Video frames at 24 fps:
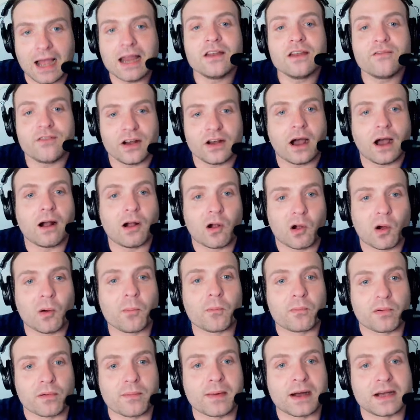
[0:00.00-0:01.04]
of an
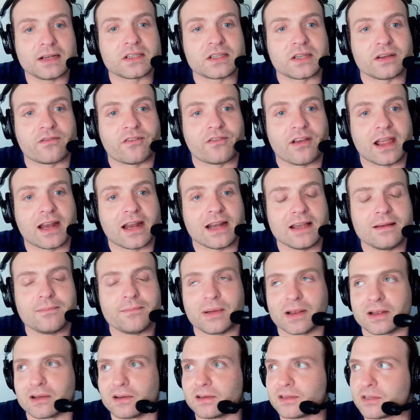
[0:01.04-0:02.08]
uncompromising failure
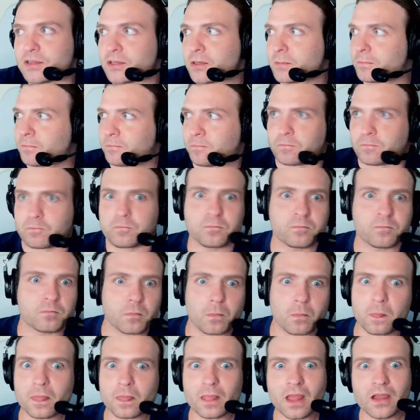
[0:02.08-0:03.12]
because
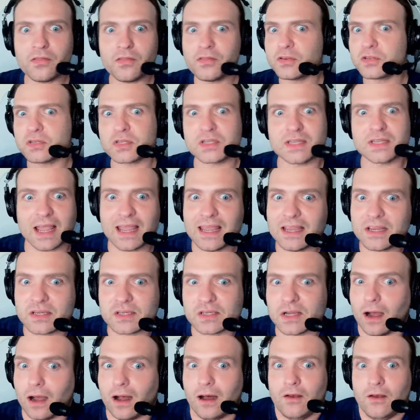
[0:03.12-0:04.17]
the stakes
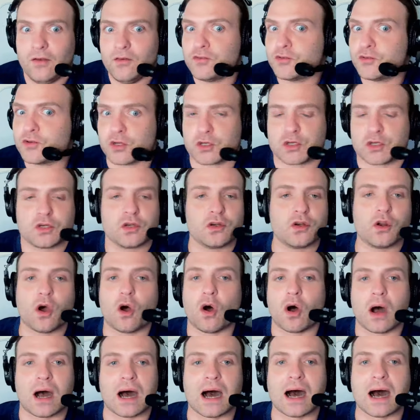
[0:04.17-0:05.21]
are just not
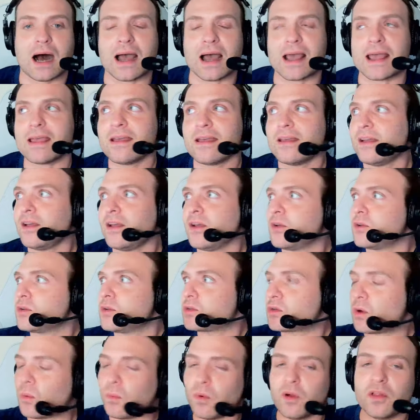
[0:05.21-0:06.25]
high.
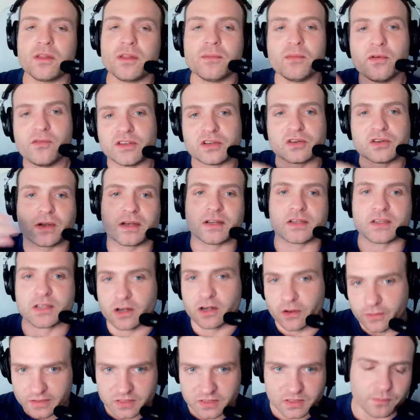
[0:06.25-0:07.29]
So what the movie tries to
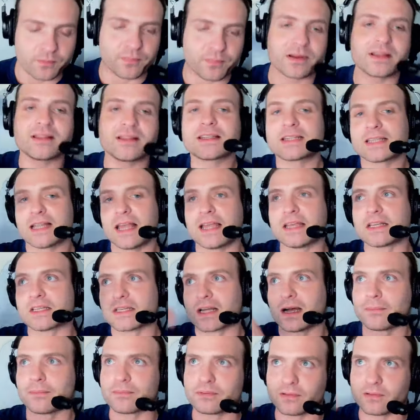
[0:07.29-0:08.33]
do is to bring the stakes
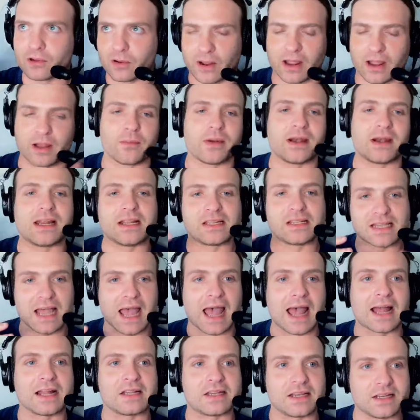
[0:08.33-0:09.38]
up. Okay, we need to
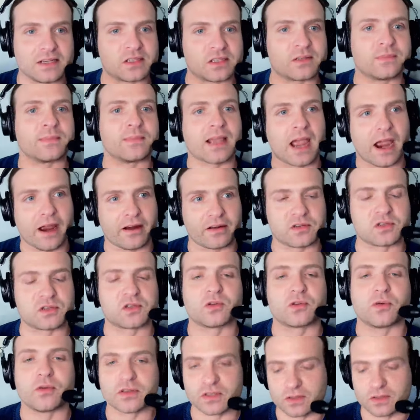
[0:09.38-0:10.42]
add in some character
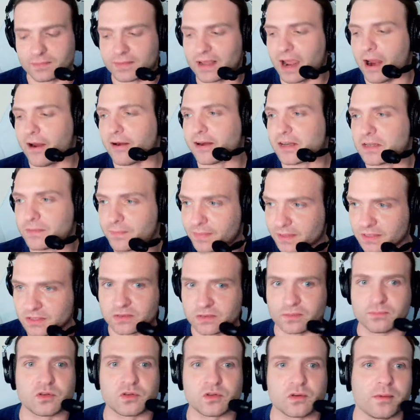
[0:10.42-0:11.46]
story, some character beats,
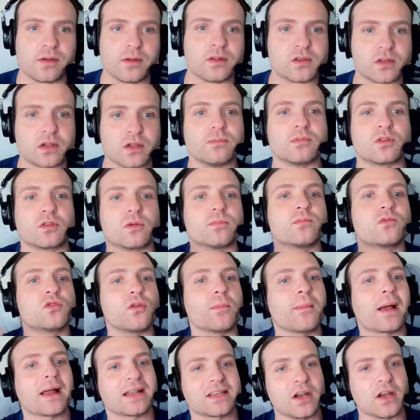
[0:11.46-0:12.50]
some
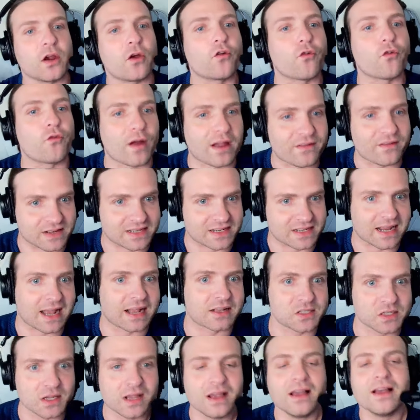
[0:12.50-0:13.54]
dramatic
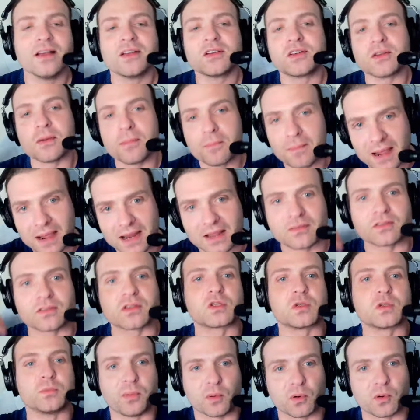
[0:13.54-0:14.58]
gravitas to make the
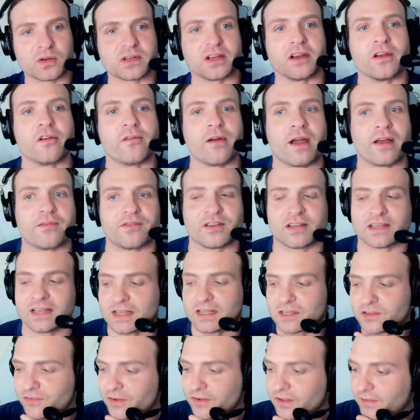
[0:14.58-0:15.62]
sporting
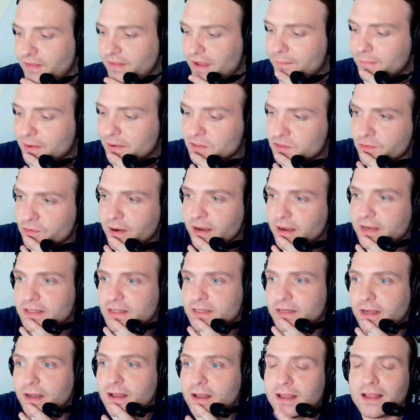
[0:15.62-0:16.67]
gravitas feel that much
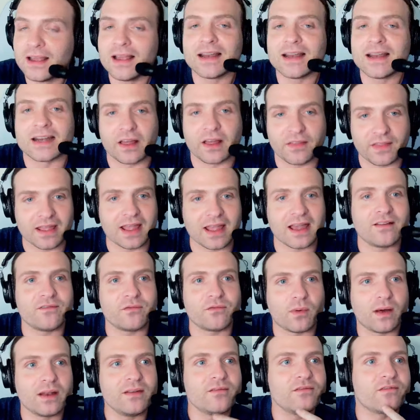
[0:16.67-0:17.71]
greater. Now they have
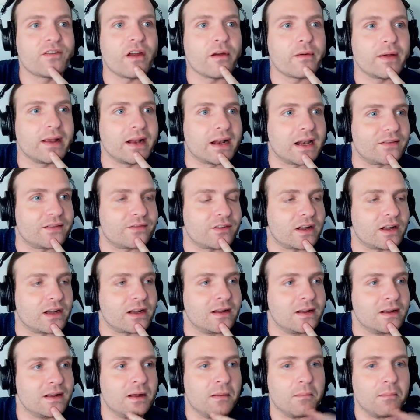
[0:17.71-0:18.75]
one very clever
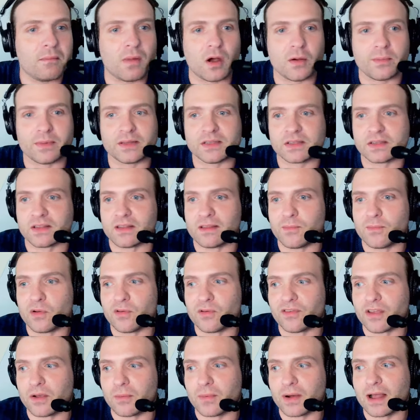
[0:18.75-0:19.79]
moment in the
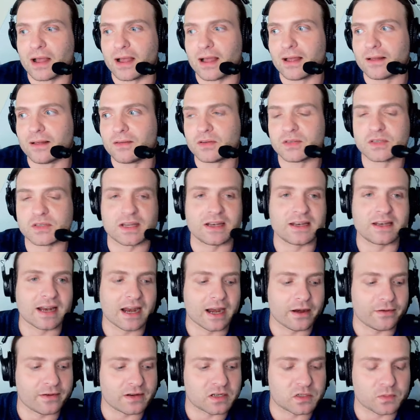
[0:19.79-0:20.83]
movie where
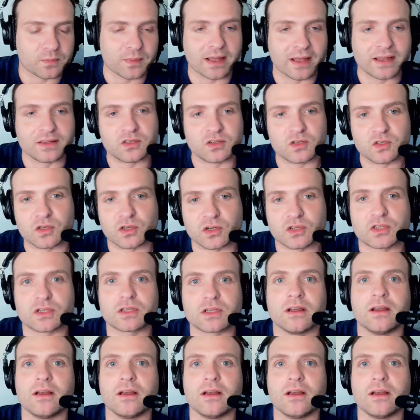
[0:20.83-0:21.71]
Zendaya explains just